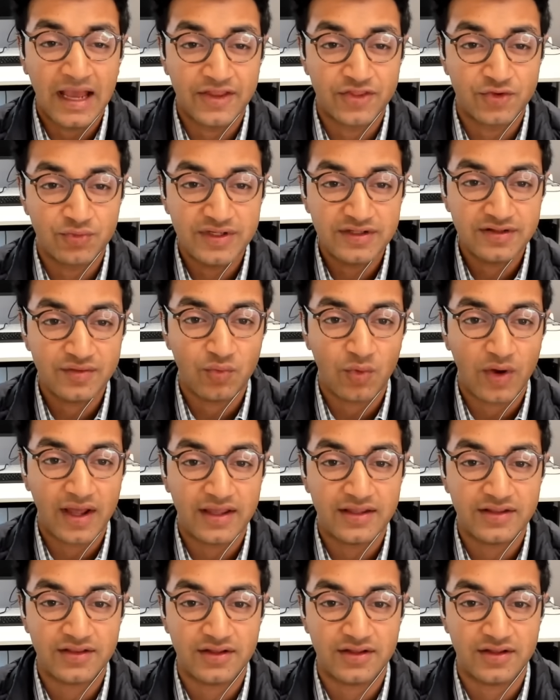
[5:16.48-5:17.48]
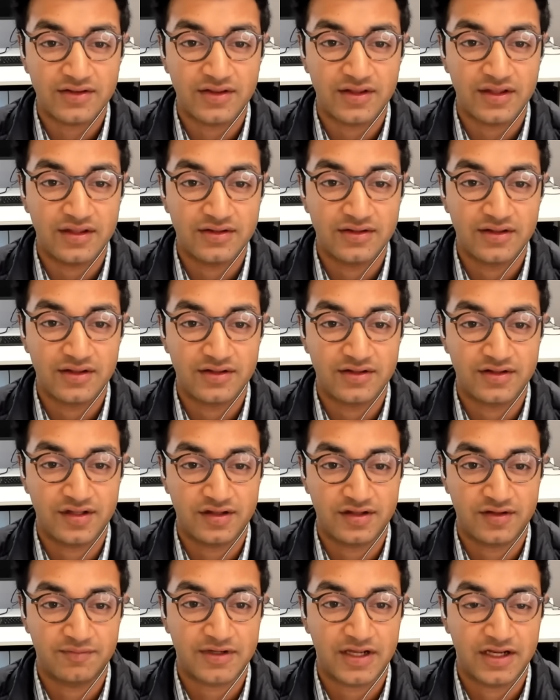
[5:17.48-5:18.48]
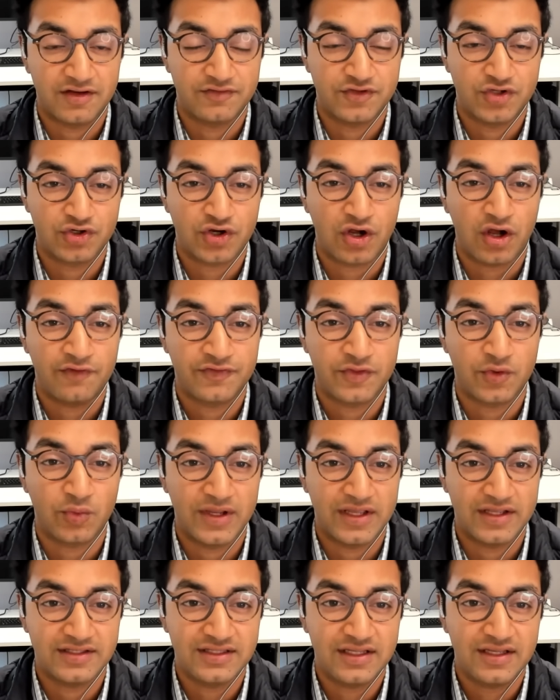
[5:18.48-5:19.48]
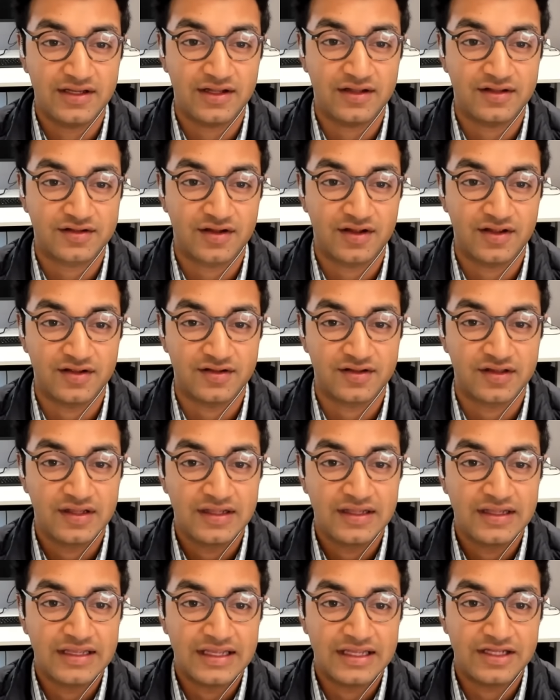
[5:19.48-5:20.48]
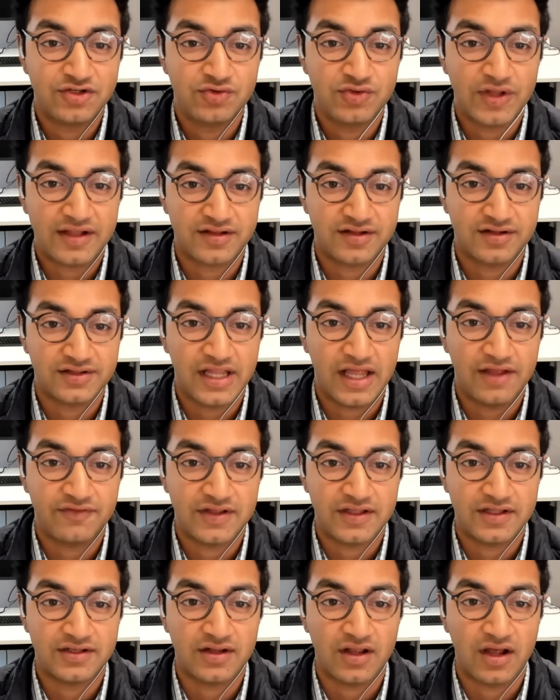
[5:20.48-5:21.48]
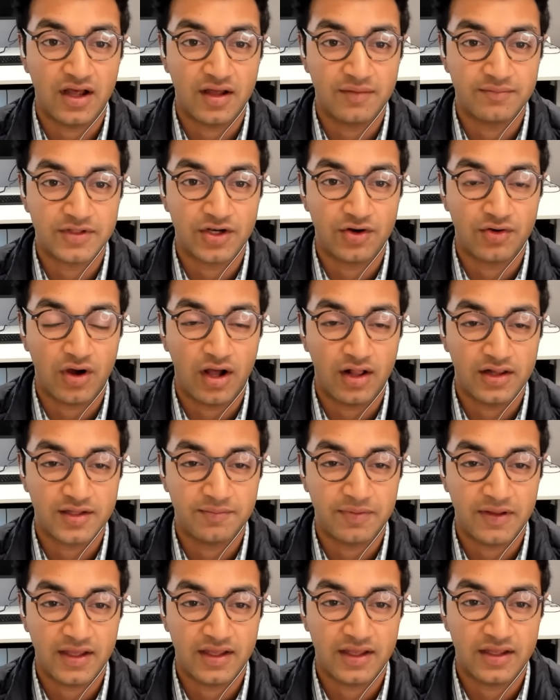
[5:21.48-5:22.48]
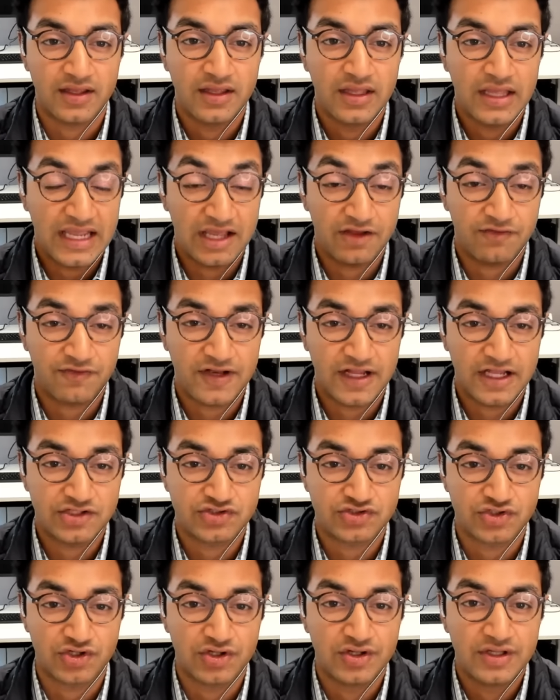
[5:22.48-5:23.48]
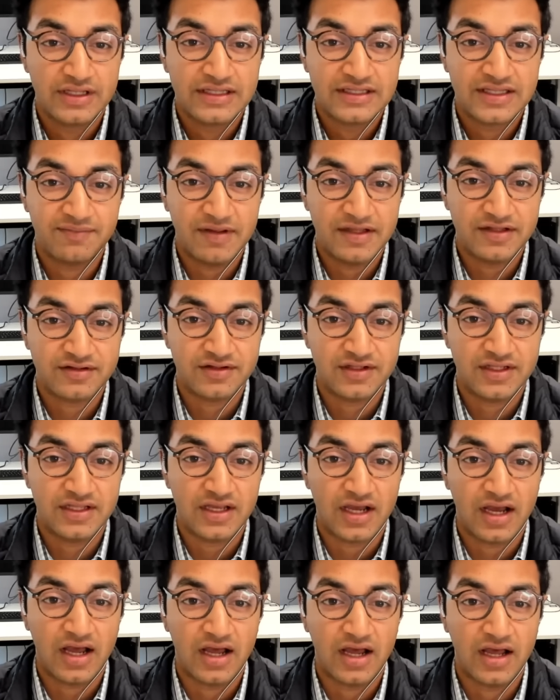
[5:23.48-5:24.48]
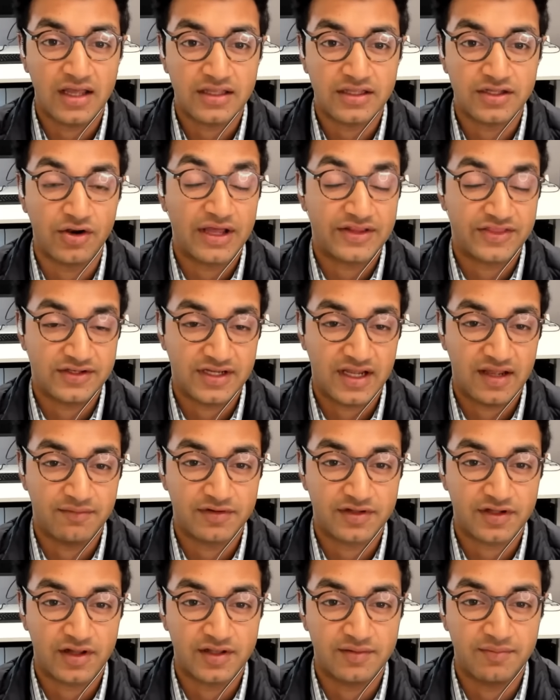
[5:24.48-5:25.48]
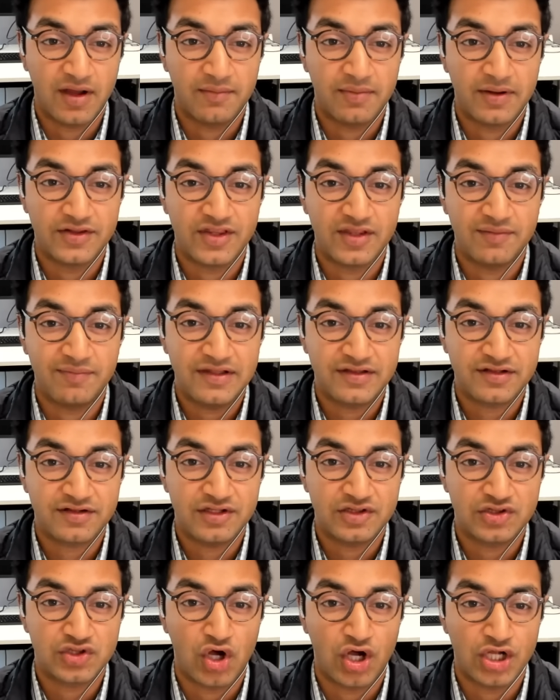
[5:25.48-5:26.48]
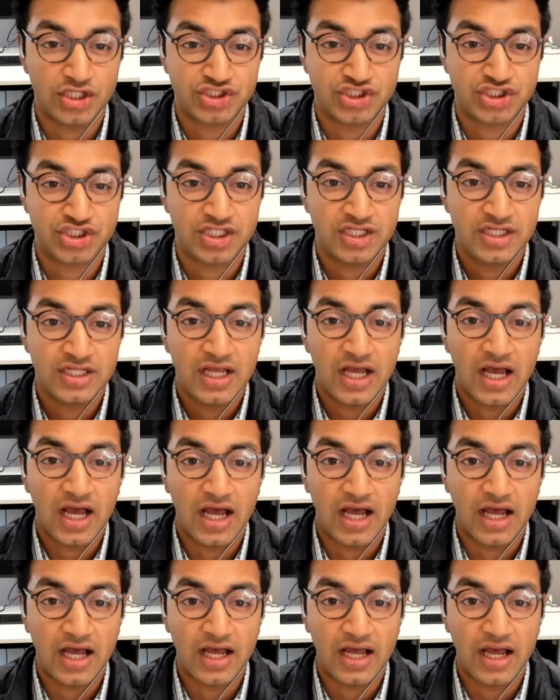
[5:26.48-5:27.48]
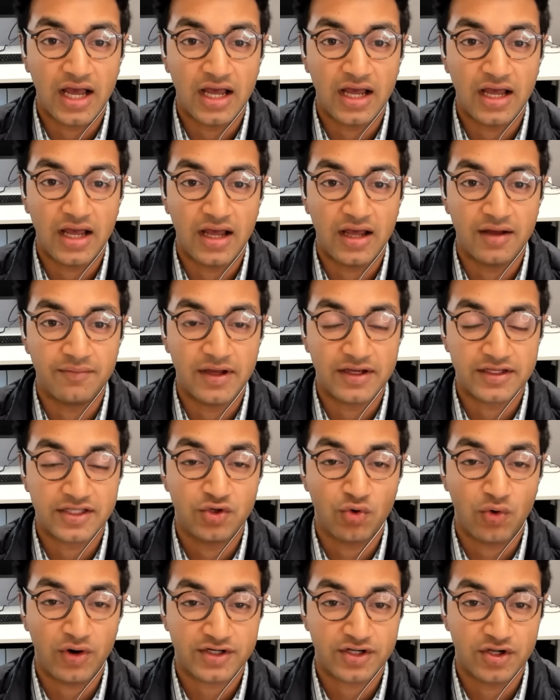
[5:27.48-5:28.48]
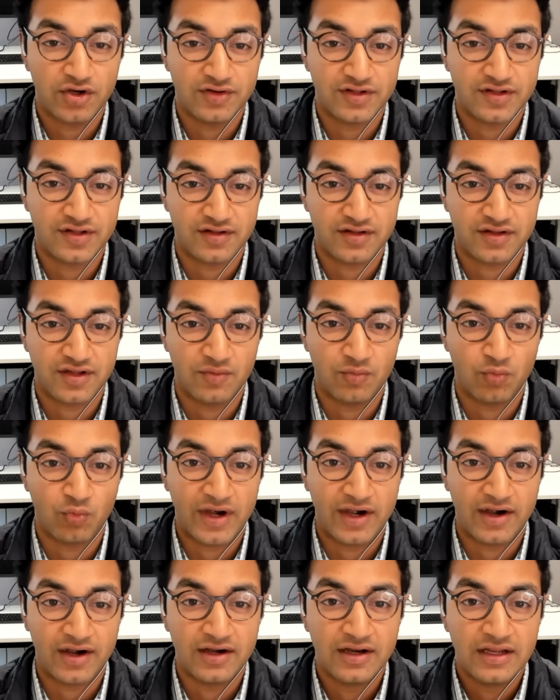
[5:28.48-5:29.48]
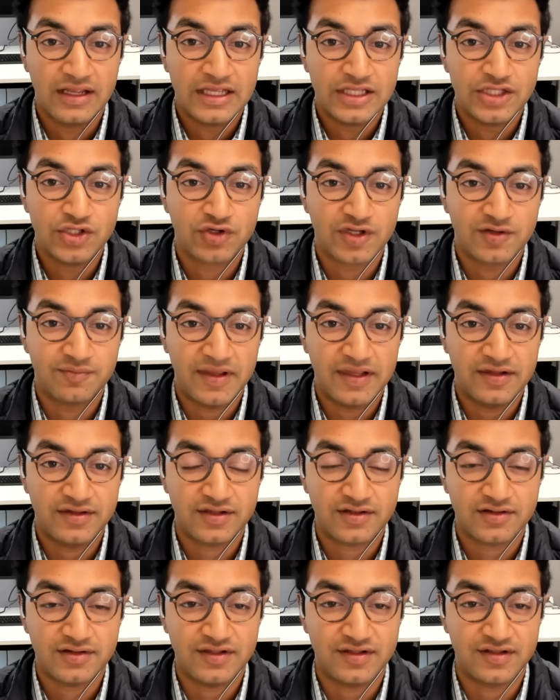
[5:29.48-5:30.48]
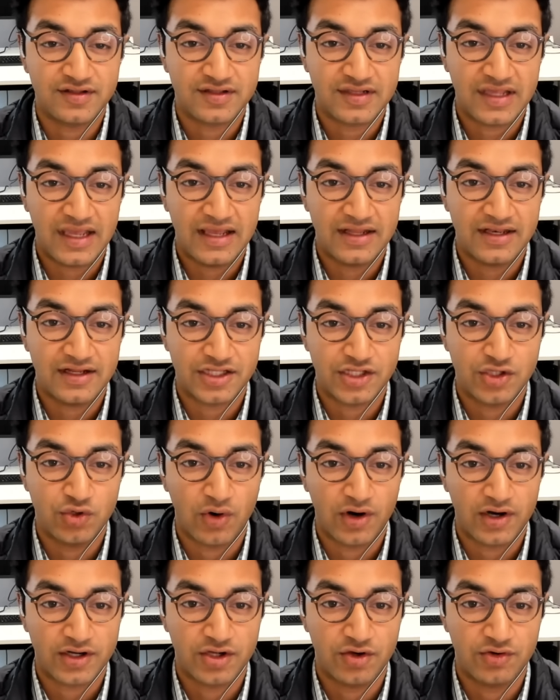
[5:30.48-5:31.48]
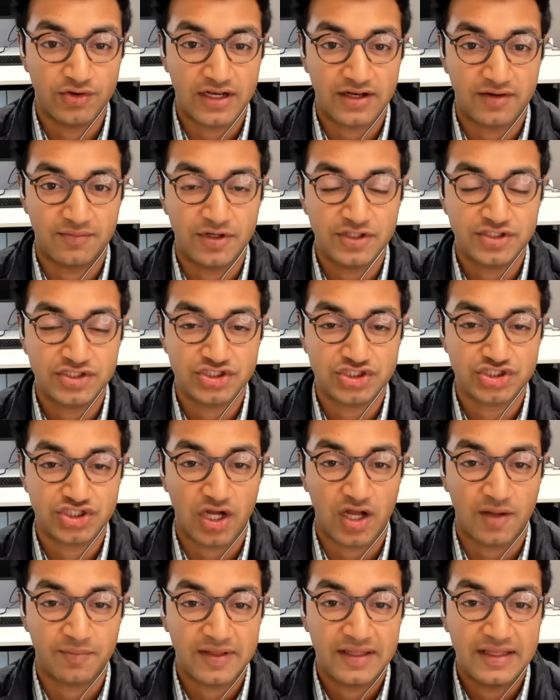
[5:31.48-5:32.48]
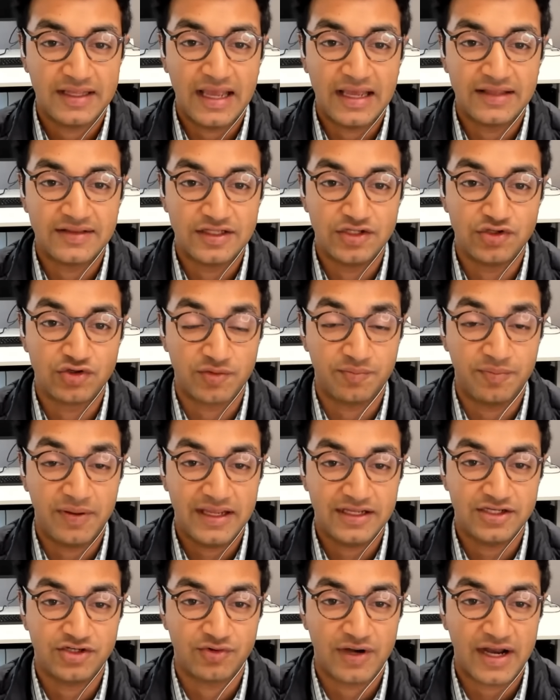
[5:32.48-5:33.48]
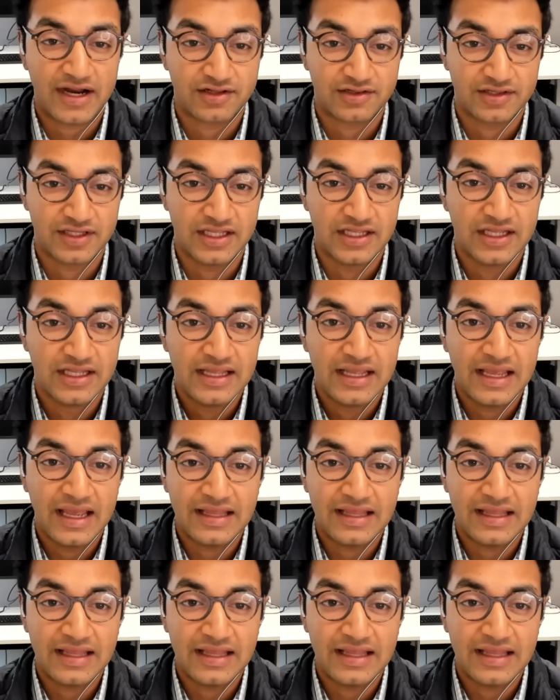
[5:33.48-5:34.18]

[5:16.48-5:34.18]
And the reason why the, the, the, system kind of took off the way it did is because in 2011, um, you know, Alipay, Ant Financial, they basically, uh, you know, at the time it was Alibaba, they basically launched a, a QR code system where you could basically scan a QR code at a merchant shop and then you could pay directly.